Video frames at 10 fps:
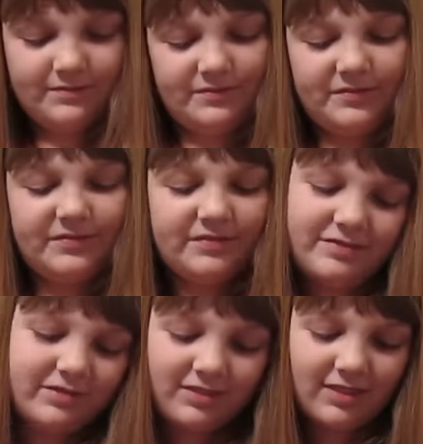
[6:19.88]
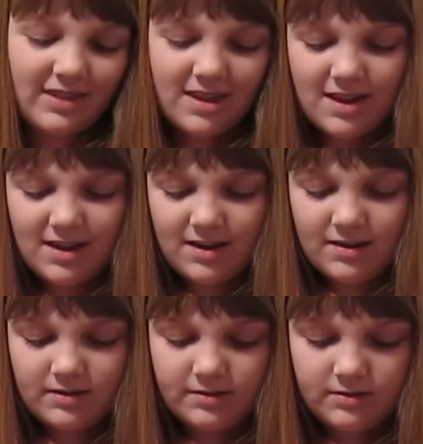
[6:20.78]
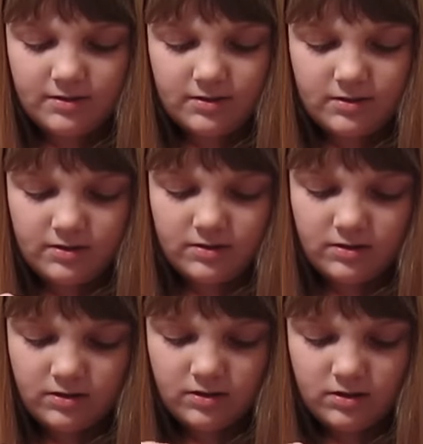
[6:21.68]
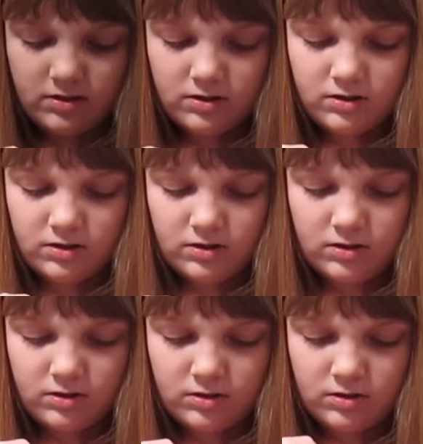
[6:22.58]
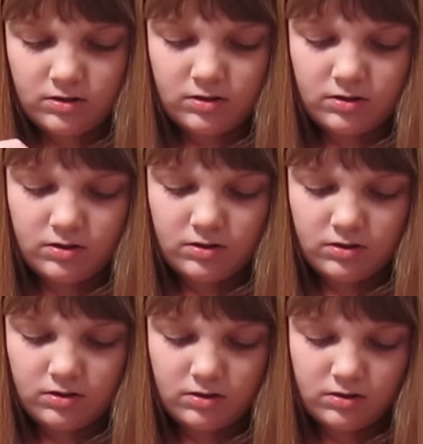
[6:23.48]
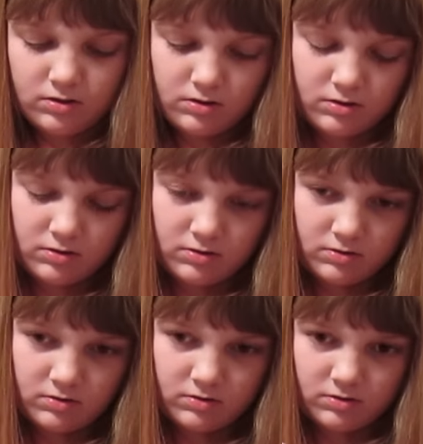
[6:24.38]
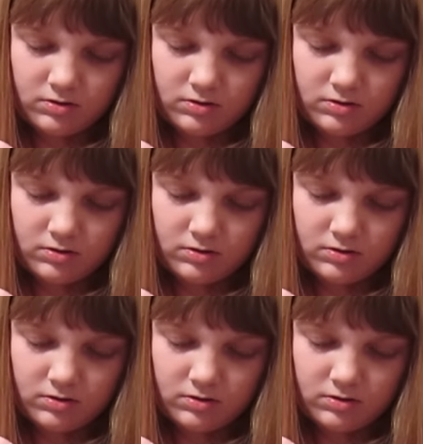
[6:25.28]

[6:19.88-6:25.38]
(silence)